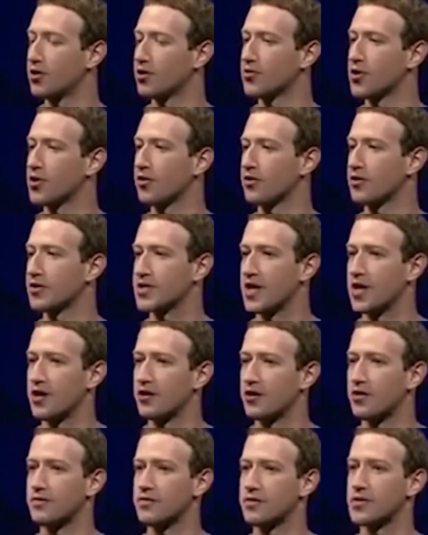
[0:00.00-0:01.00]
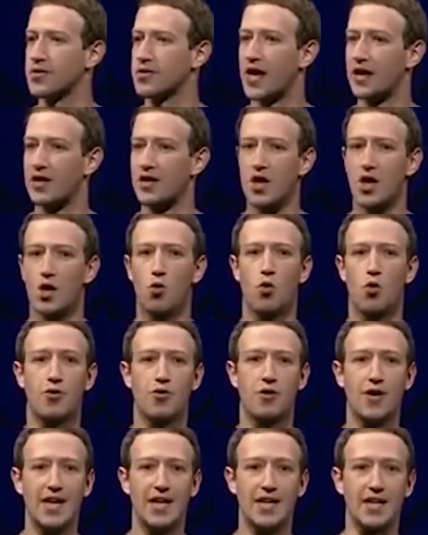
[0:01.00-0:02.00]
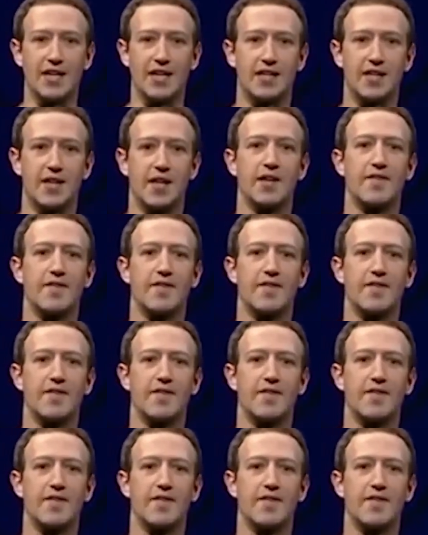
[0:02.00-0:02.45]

the subscribe button so that you will never miss